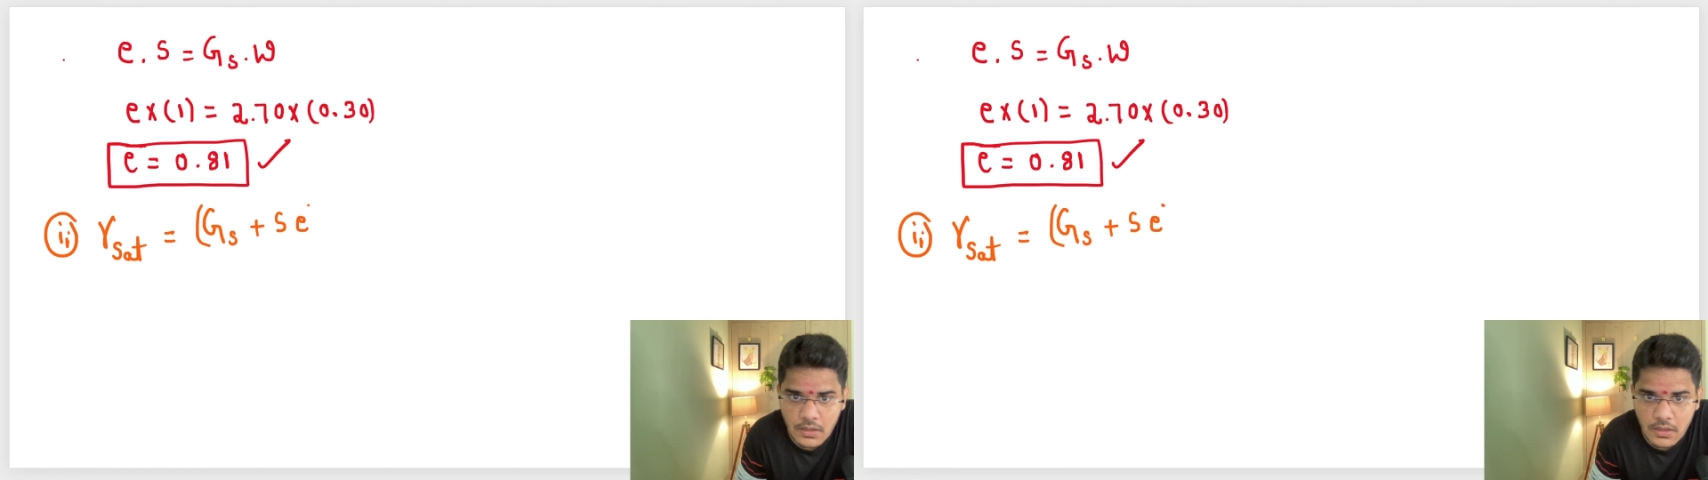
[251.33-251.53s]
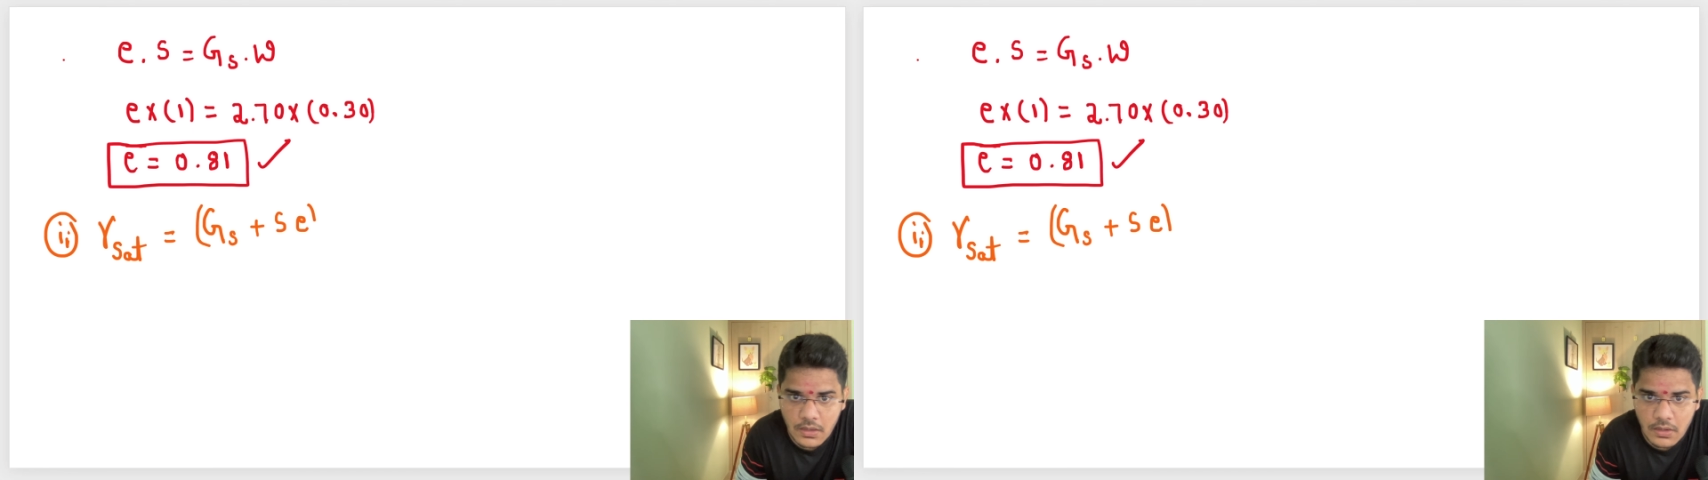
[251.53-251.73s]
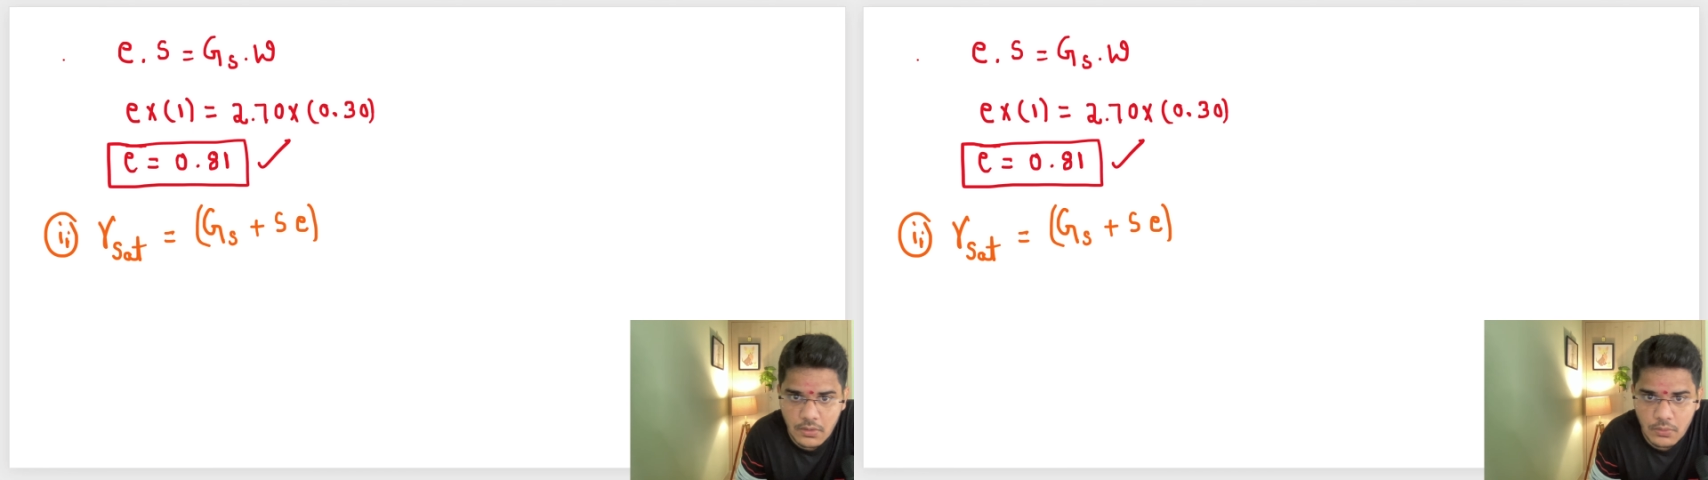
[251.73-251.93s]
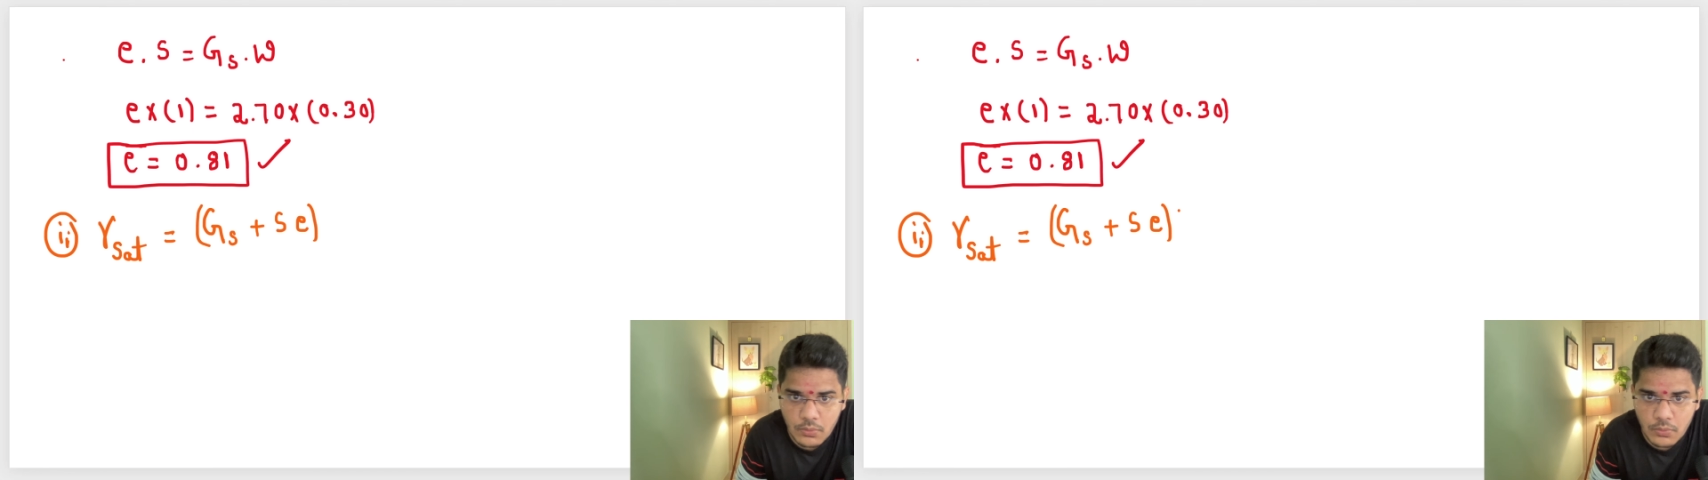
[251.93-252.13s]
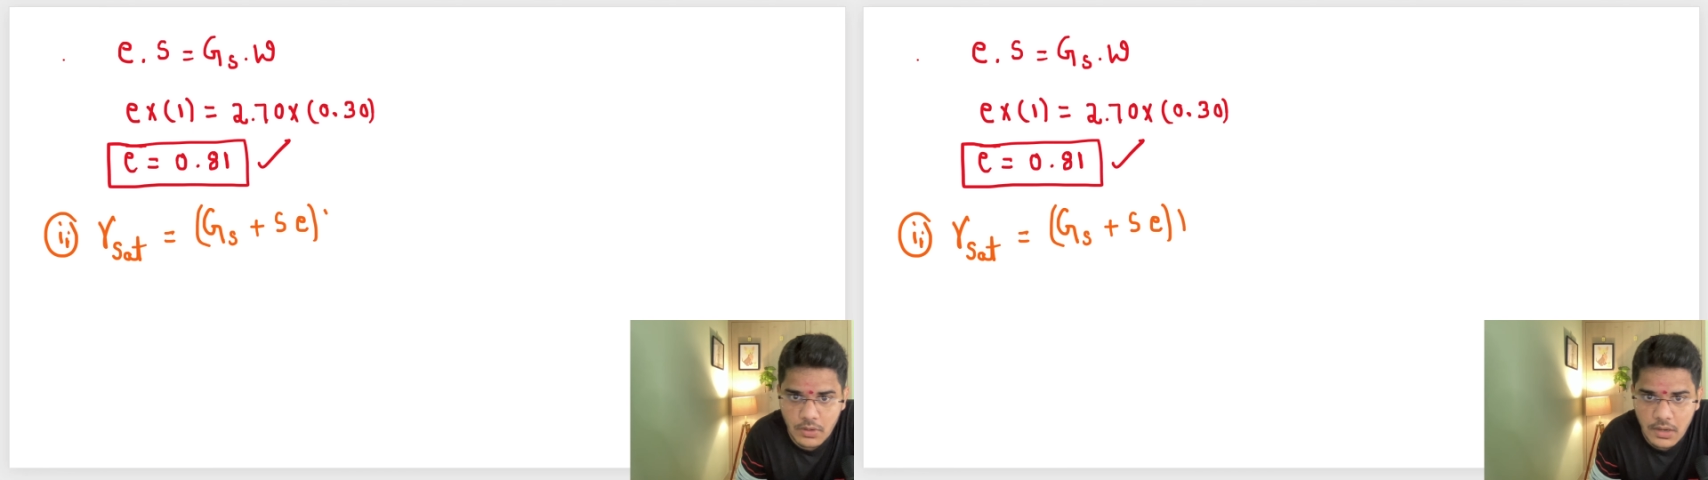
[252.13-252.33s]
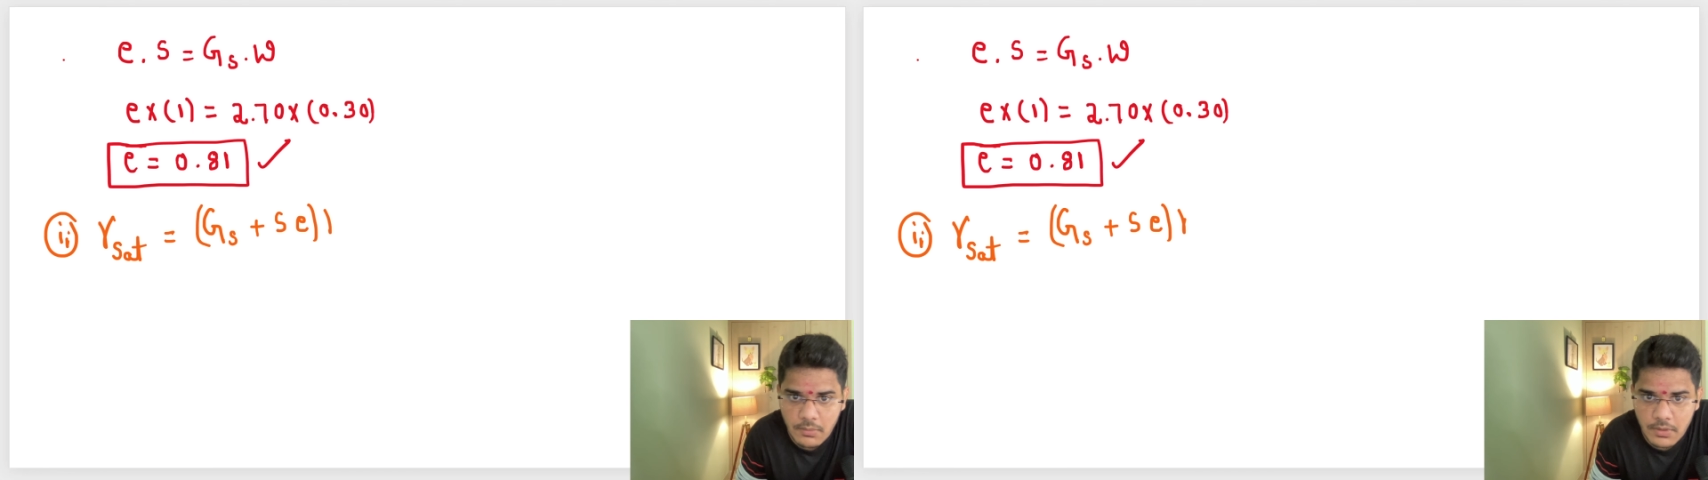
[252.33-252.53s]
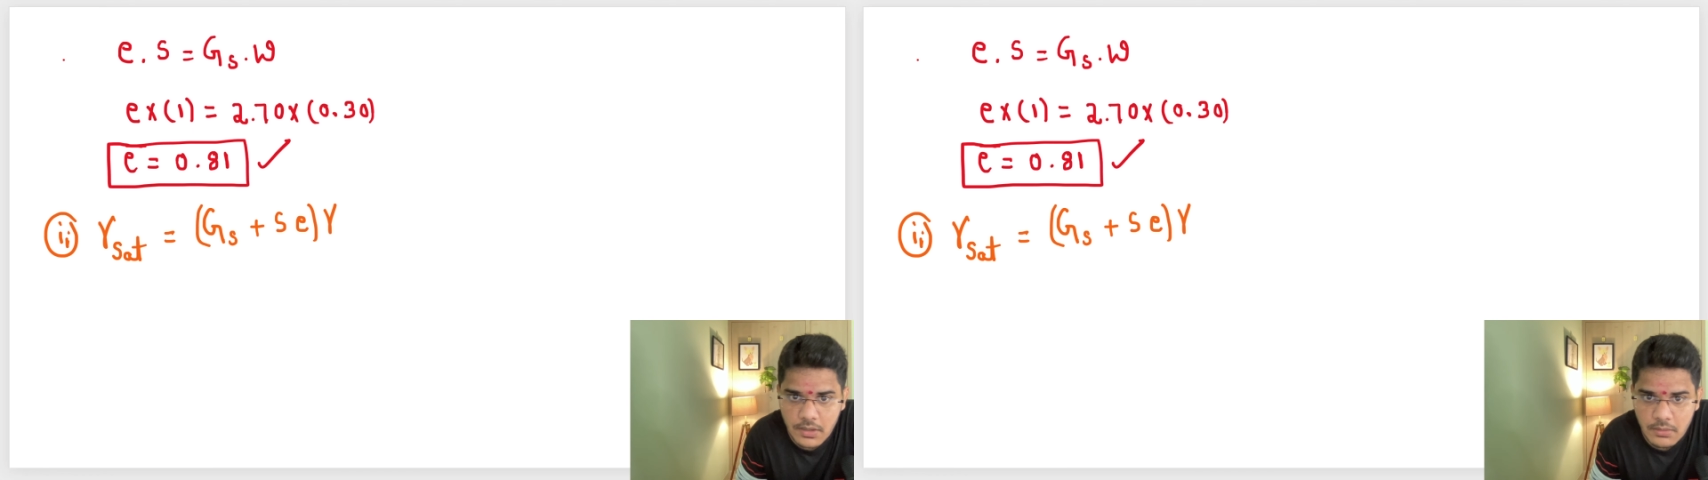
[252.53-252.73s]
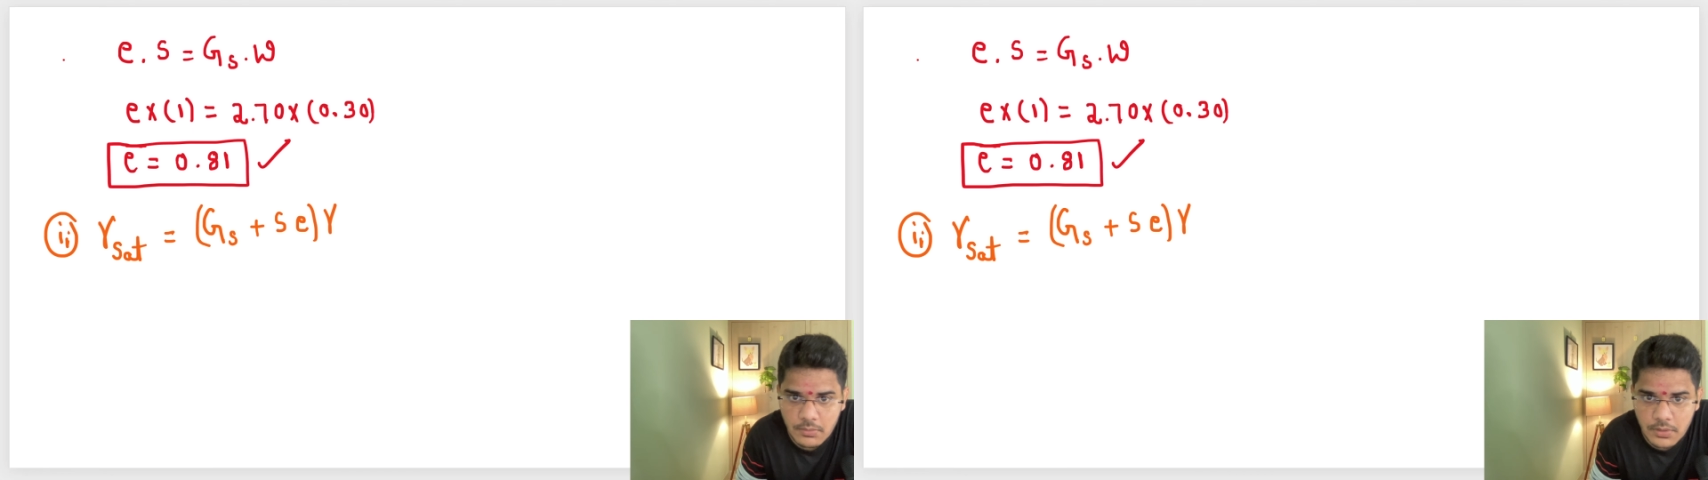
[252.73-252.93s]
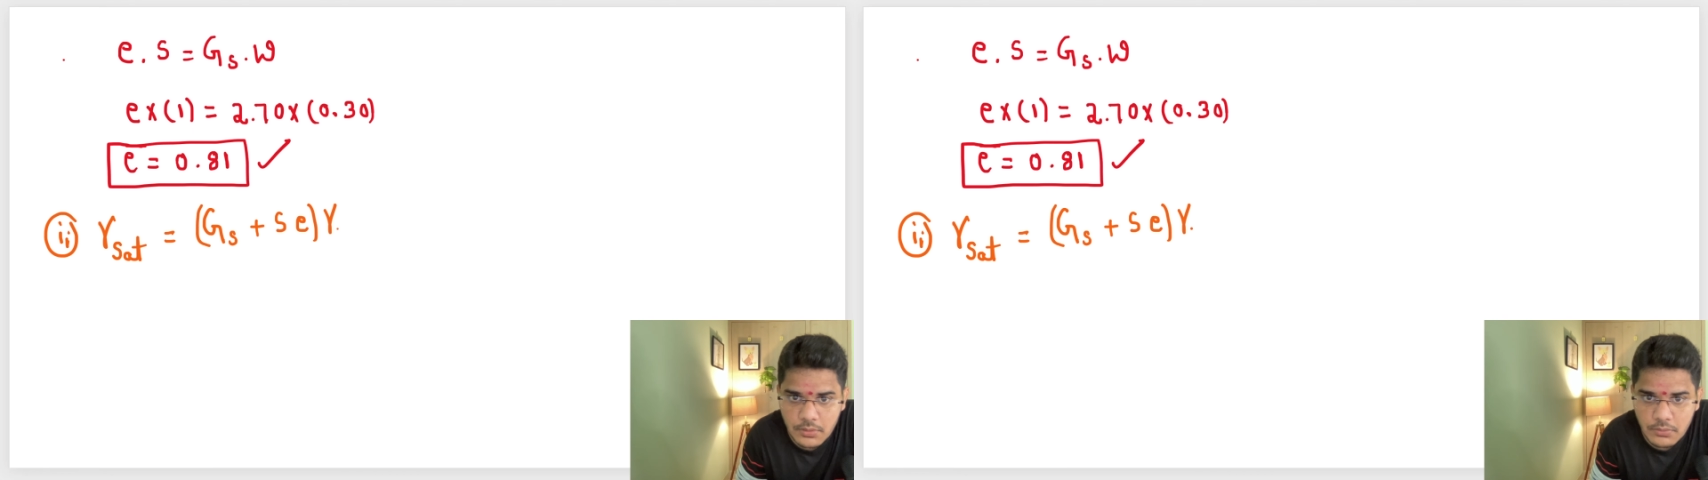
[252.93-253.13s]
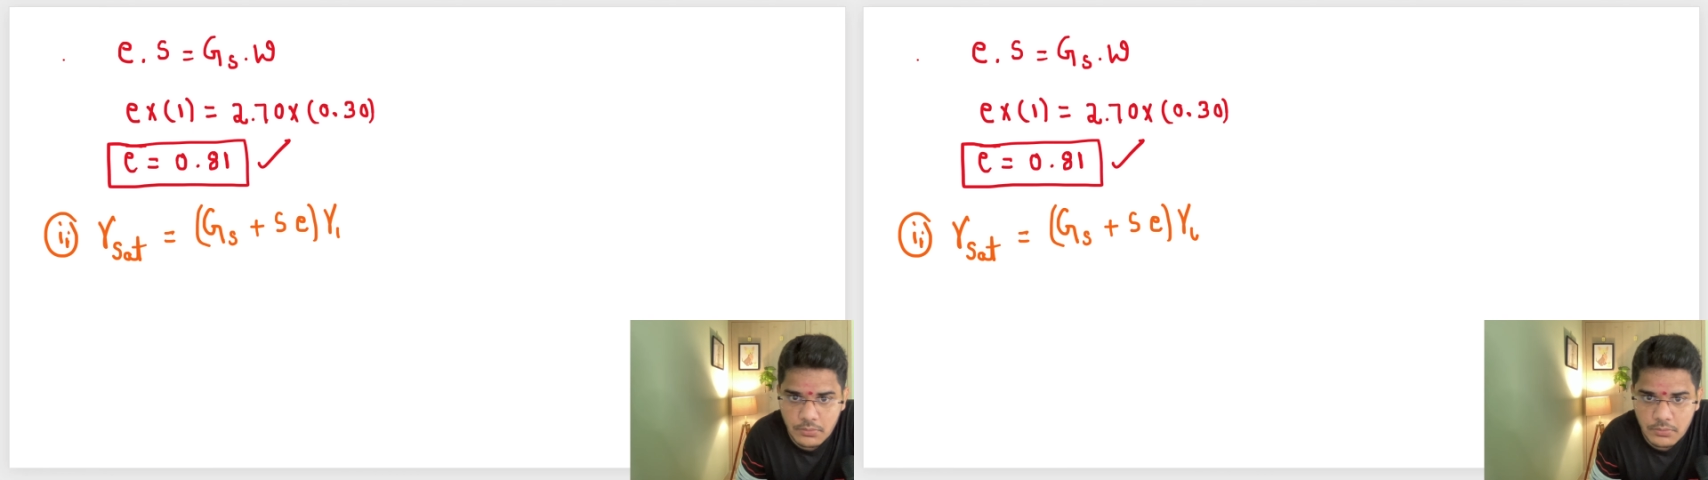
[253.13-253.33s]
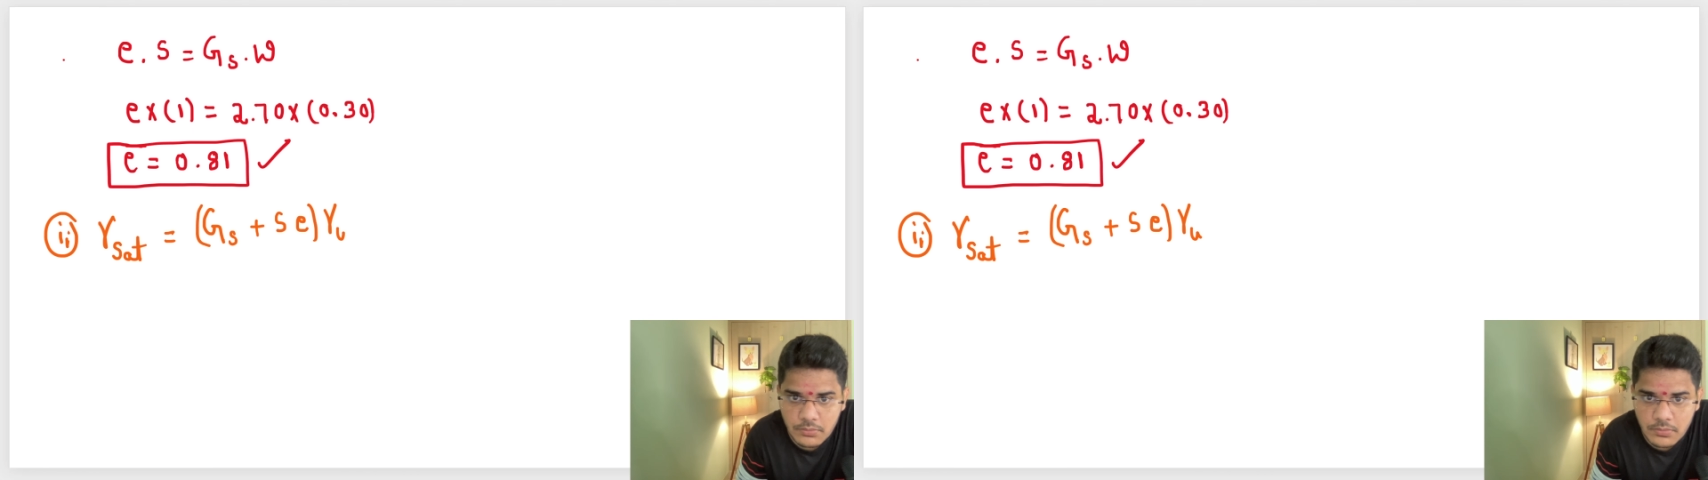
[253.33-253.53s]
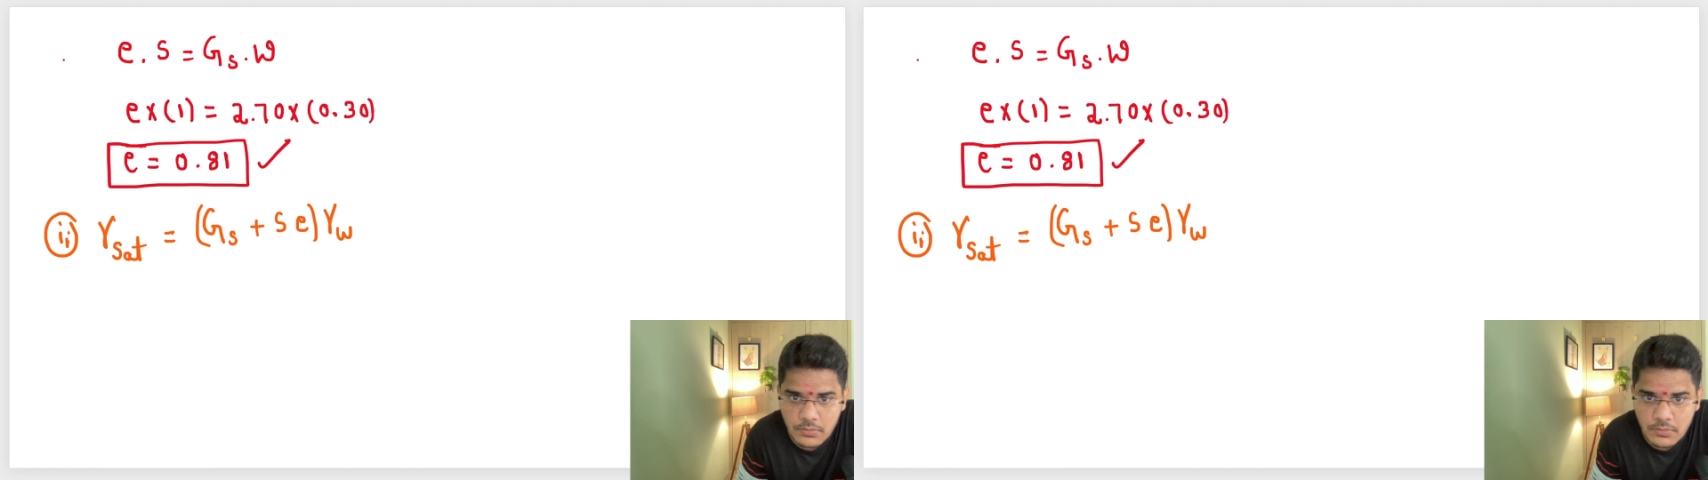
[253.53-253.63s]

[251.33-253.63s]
into gamma W